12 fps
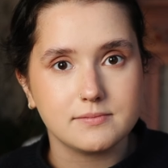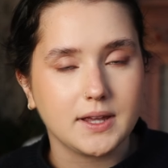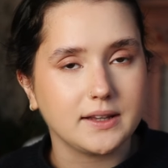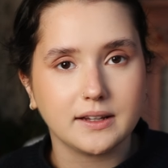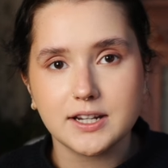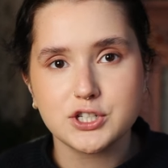
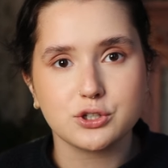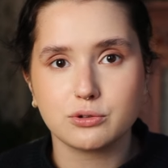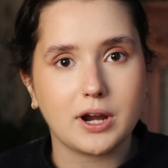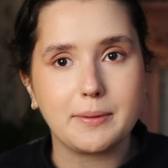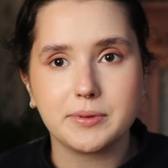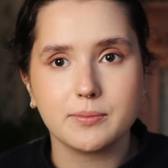And then I
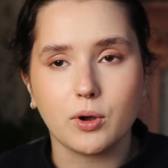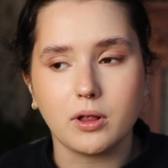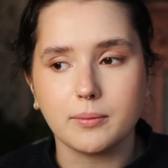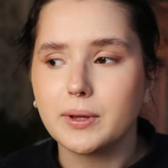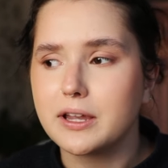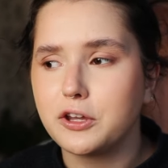scrap them all.
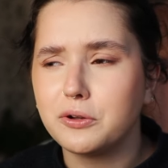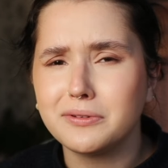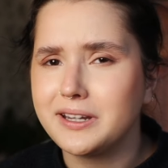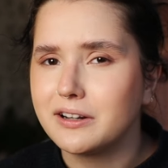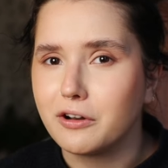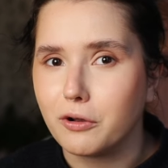I'm like, you don't
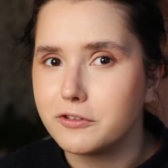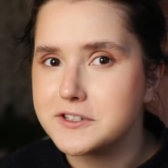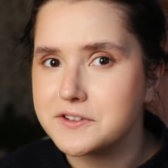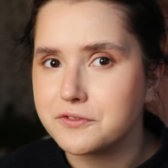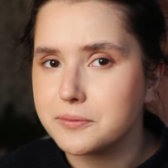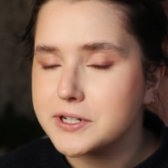need to know all this
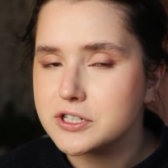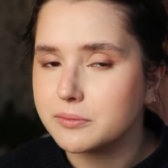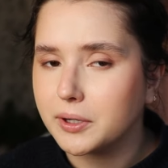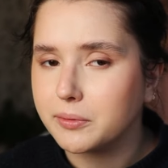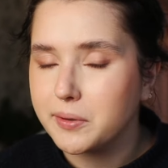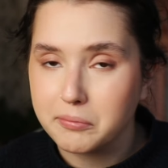information
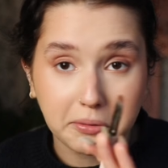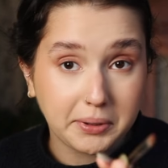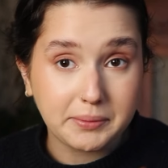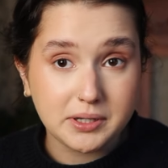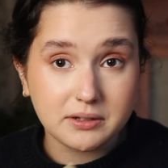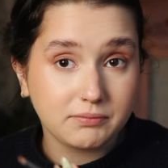about me, but
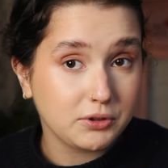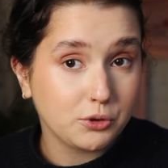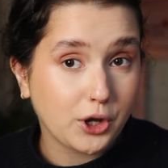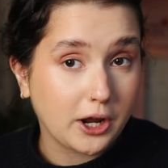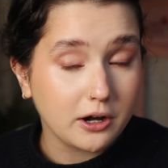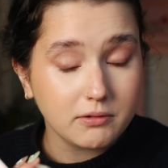maybe you
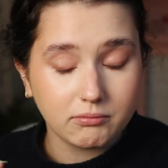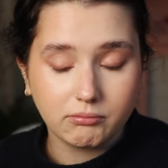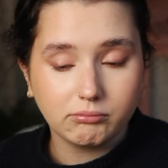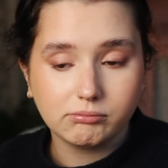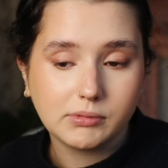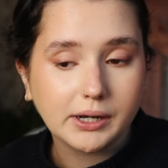care.
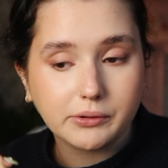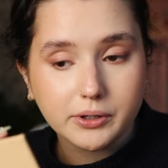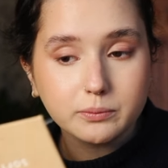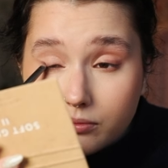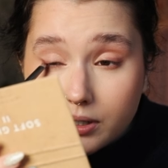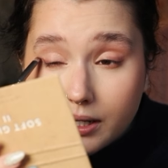I don't
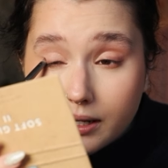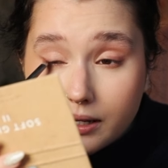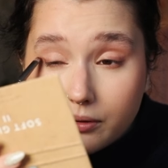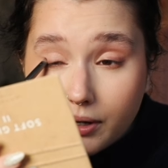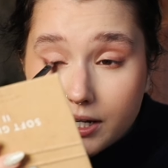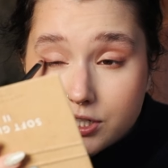know. When I
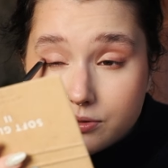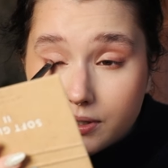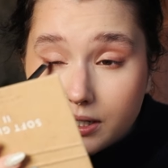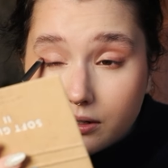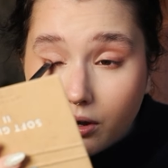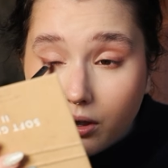
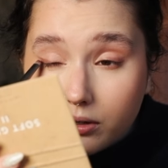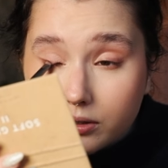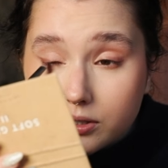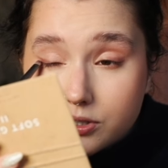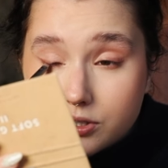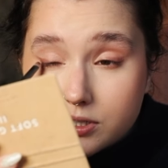graduated
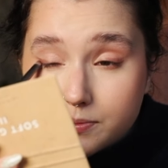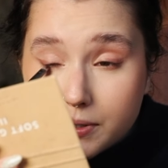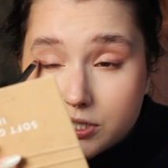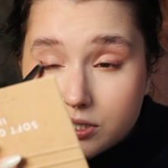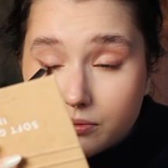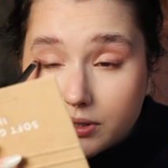college,
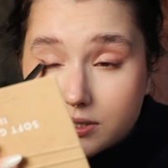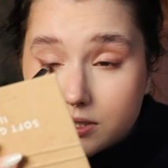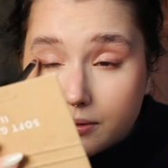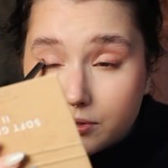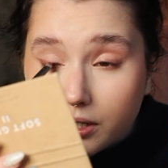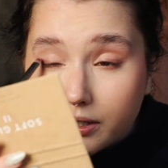especially when I
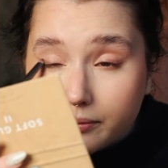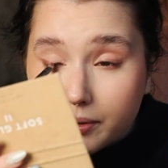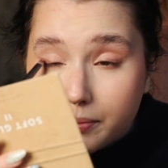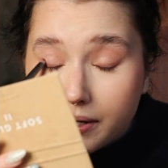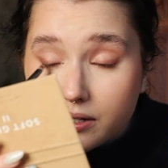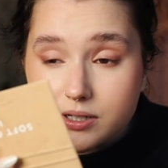stopped talking to my
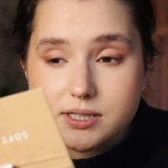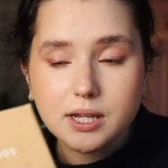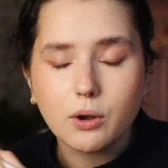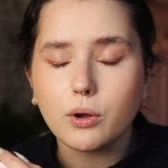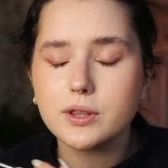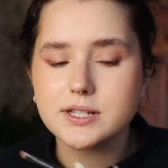parents,
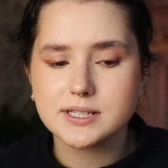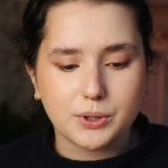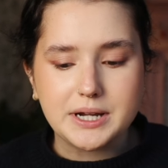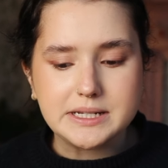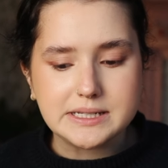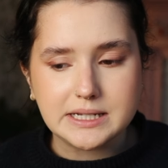like all this
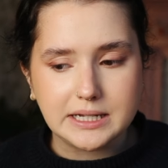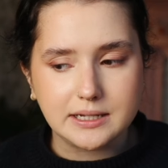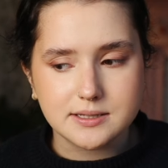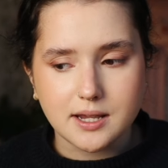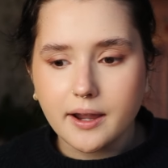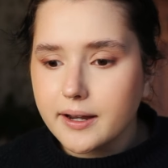crazy
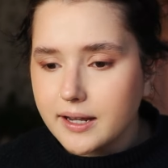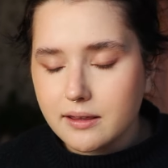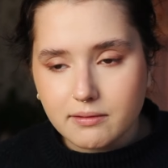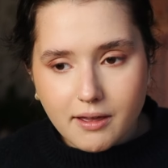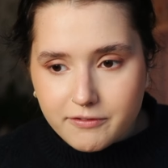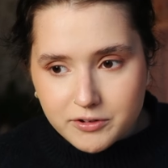anxiety
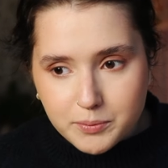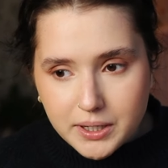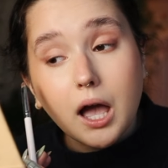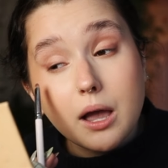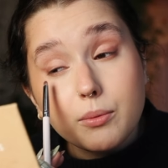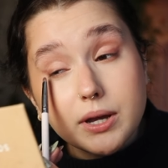left
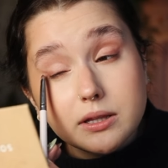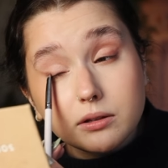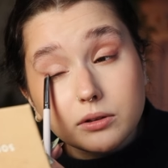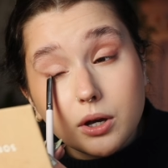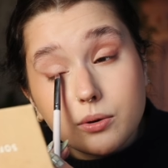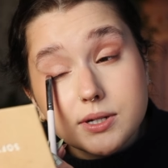me. I weighed the
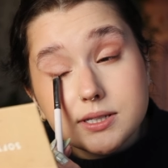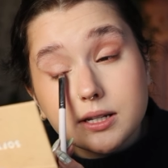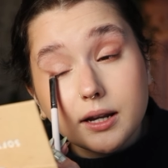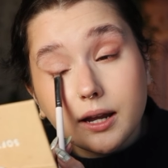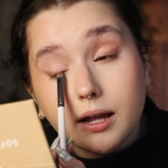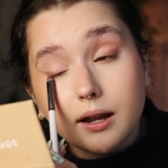lowest that
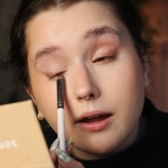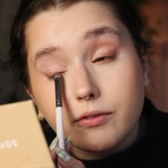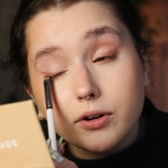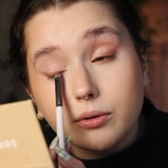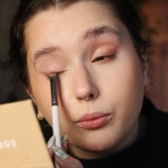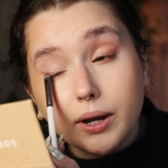I had
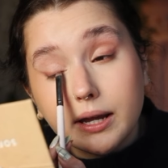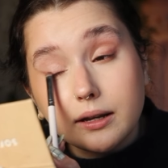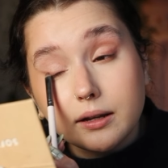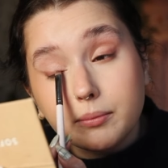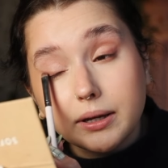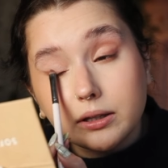ever weighed
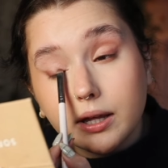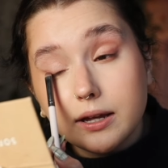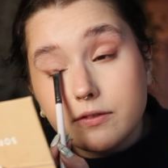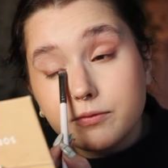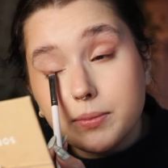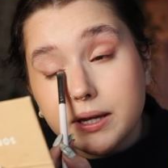in my
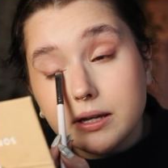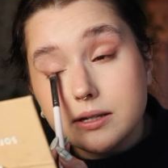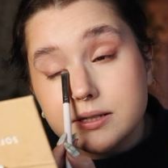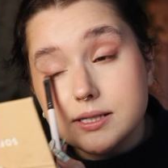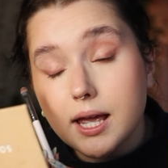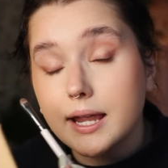life
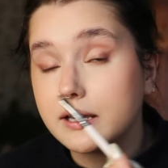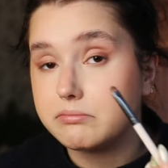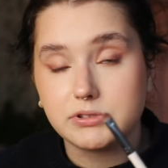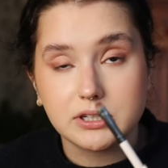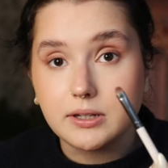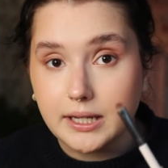because I
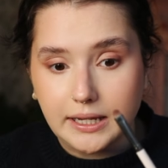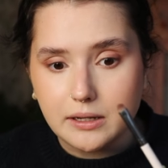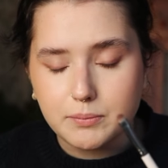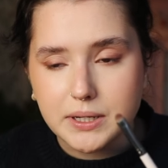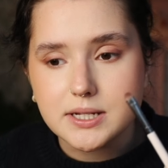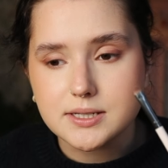didn't
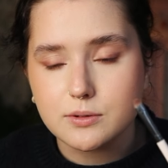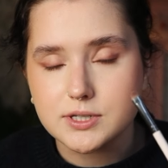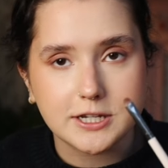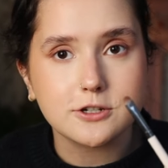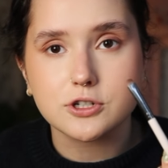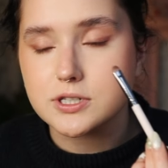eat because I was
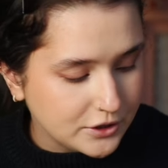anxious.